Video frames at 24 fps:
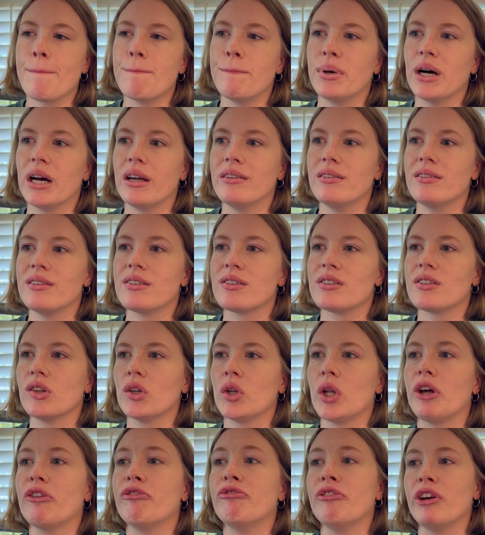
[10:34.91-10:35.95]
but
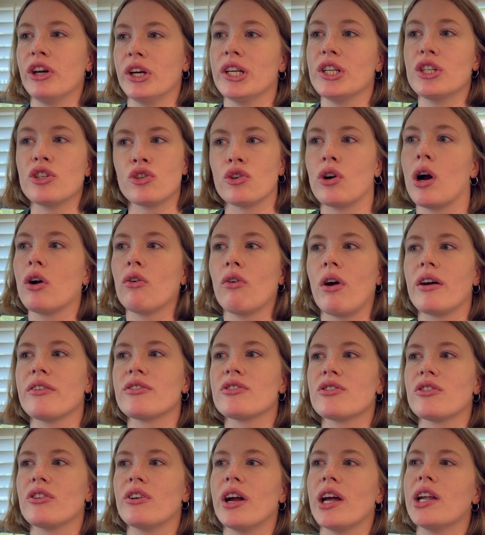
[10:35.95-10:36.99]
still a very strong
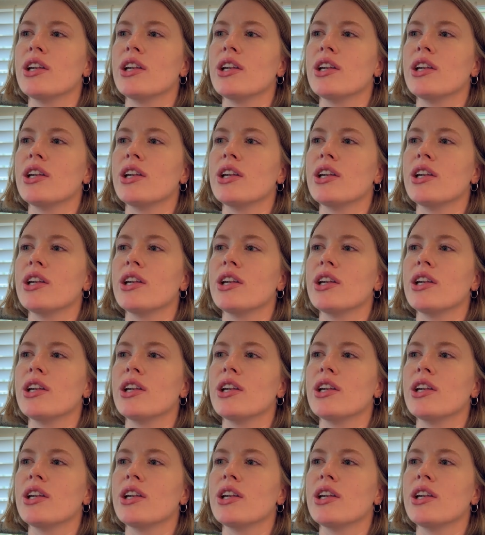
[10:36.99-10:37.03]
roster,